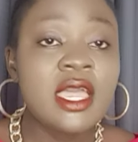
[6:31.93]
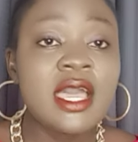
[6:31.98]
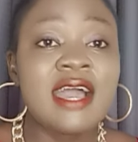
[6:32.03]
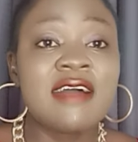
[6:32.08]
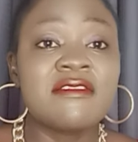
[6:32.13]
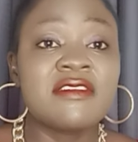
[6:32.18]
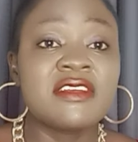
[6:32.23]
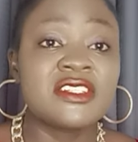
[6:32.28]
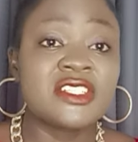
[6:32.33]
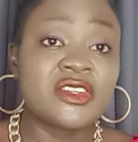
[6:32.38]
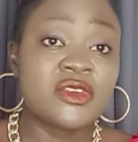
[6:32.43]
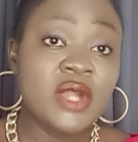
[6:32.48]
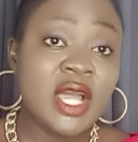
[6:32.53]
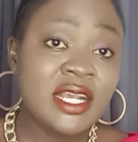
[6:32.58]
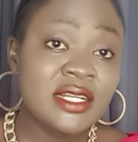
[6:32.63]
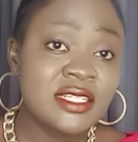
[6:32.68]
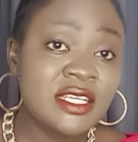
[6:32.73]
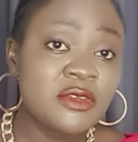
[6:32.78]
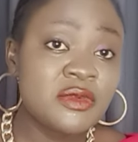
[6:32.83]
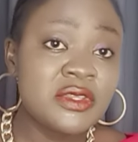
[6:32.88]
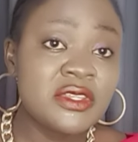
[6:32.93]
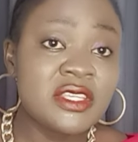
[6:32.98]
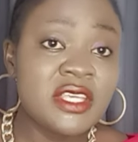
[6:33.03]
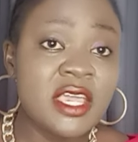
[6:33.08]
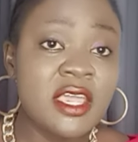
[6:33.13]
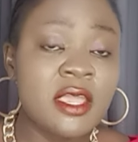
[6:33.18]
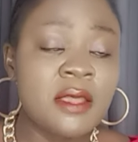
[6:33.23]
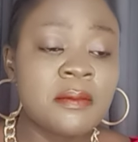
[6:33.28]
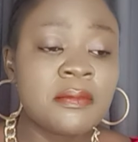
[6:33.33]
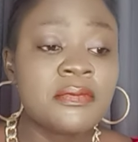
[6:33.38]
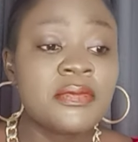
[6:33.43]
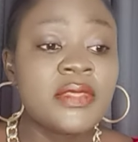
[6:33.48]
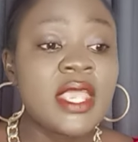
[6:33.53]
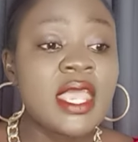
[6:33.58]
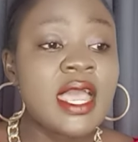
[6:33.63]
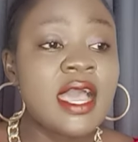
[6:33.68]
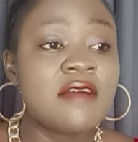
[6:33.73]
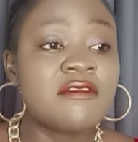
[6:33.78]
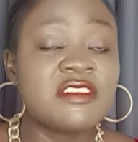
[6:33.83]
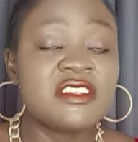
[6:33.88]
I've interacted with them,
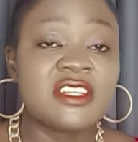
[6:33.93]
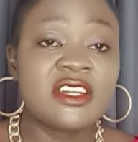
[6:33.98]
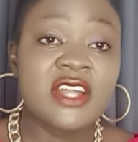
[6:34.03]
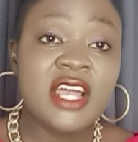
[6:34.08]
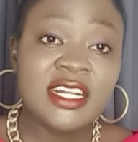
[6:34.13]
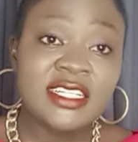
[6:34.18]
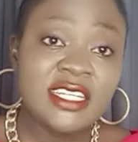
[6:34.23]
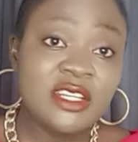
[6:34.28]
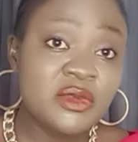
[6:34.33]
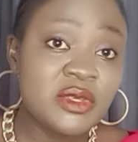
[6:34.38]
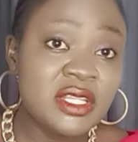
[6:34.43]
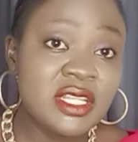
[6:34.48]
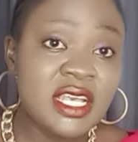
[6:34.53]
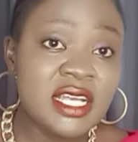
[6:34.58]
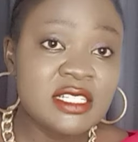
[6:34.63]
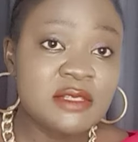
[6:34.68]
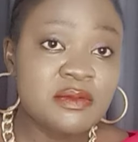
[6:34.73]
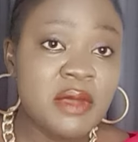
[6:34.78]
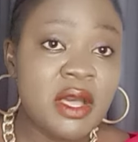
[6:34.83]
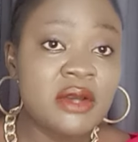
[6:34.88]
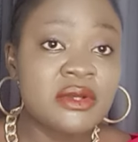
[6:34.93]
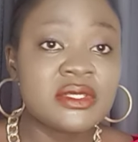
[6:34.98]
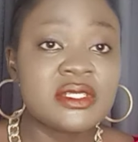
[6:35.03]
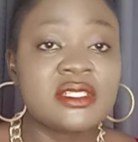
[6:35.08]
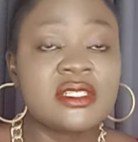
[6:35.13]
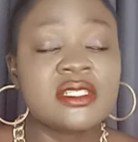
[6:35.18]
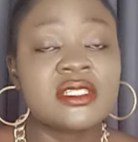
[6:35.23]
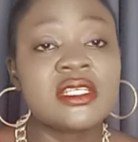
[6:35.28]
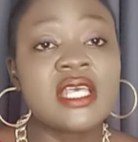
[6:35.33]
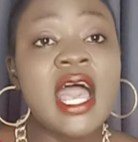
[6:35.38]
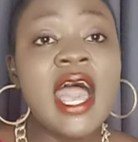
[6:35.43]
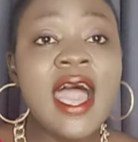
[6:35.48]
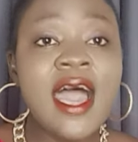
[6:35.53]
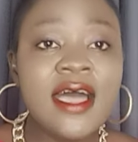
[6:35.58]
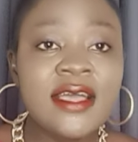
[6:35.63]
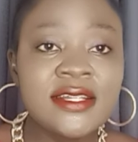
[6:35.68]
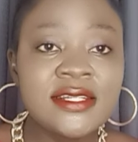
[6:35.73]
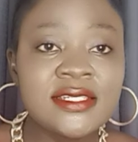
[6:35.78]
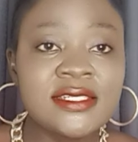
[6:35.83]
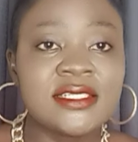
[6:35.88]
I've interacted with their spouses,
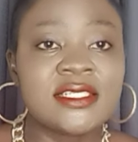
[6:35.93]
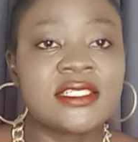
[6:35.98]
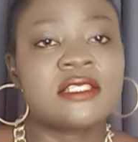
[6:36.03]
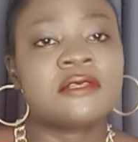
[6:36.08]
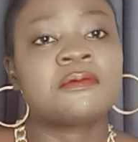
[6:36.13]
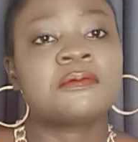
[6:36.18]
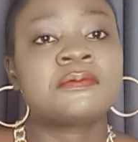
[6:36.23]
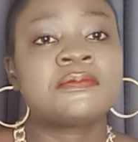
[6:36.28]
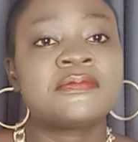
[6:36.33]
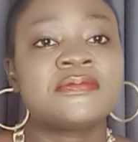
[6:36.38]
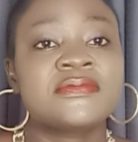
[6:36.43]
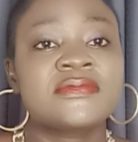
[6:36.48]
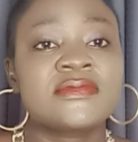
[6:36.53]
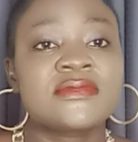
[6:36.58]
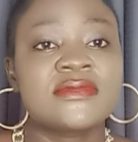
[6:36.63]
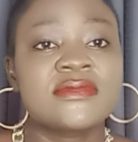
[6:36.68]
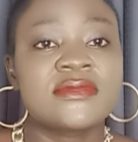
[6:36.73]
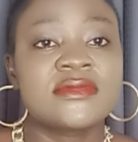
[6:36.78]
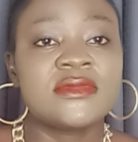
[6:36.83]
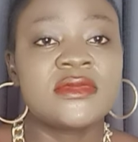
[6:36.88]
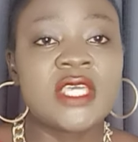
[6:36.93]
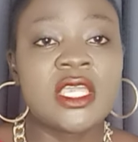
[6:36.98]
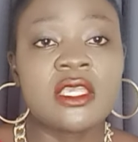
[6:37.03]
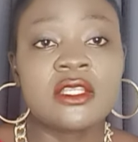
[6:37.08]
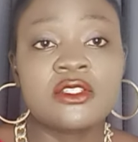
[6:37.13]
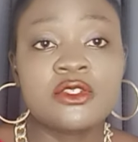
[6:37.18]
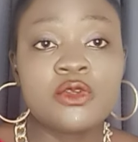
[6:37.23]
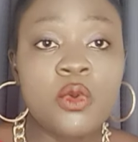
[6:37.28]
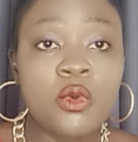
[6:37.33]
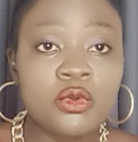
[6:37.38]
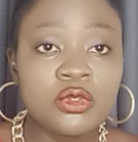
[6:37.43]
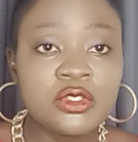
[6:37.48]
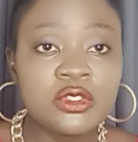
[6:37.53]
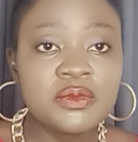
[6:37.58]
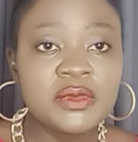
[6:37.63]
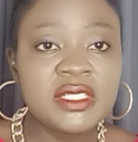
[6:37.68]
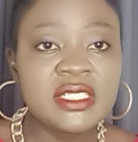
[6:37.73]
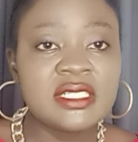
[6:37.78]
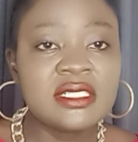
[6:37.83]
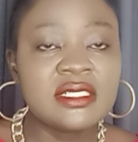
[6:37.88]
and they told
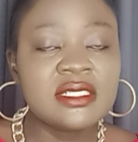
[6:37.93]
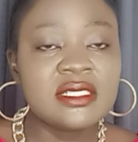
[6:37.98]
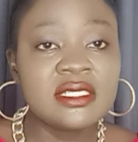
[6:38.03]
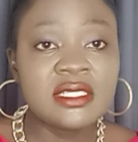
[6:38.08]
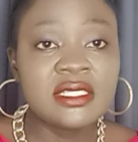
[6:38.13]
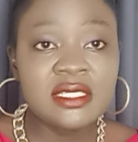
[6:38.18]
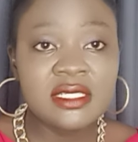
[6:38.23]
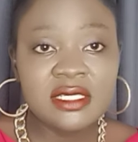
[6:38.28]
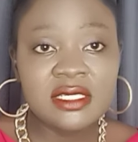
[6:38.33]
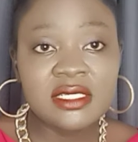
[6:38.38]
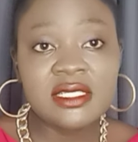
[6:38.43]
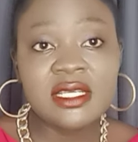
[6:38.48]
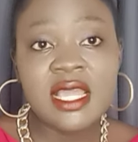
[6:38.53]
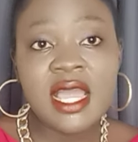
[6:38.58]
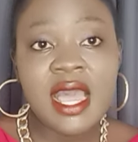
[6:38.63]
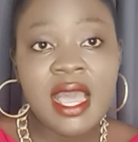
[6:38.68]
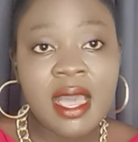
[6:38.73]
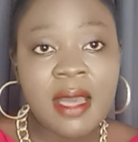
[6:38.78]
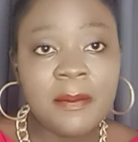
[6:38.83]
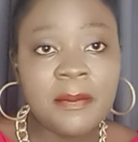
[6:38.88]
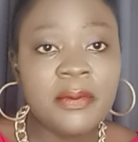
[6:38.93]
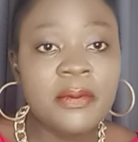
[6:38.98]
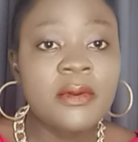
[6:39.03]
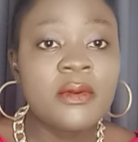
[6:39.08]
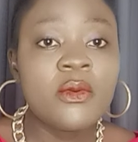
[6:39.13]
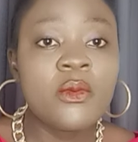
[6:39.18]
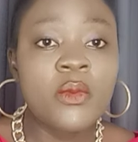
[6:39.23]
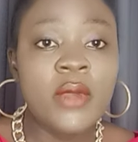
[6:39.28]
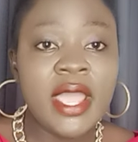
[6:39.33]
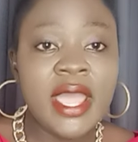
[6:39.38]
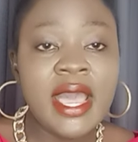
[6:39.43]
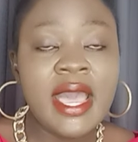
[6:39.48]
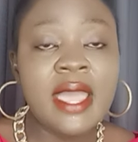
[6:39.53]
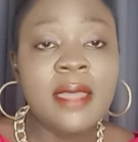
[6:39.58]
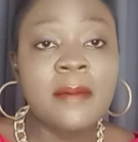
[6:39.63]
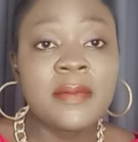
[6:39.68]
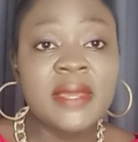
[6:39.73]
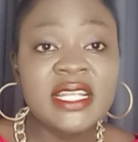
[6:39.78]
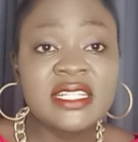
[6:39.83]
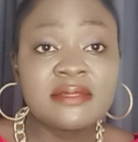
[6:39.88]
me this is the app where I
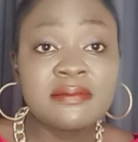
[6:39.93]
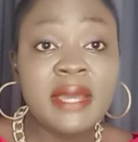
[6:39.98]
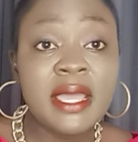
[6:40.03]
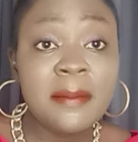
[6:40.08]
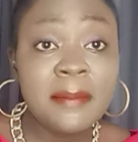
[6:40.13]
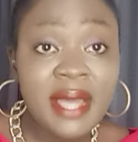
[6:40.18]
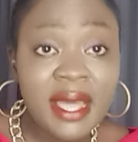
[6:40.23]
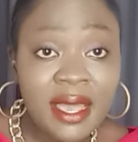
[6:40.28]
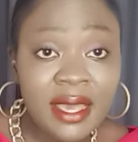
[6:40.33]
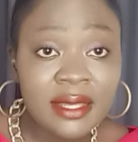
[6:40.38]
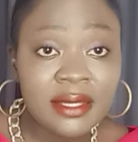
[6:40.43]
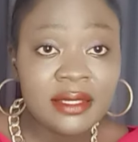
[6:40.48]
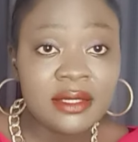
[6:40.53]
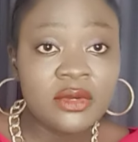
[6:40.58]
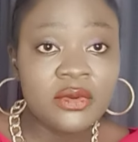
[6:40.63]
met my man.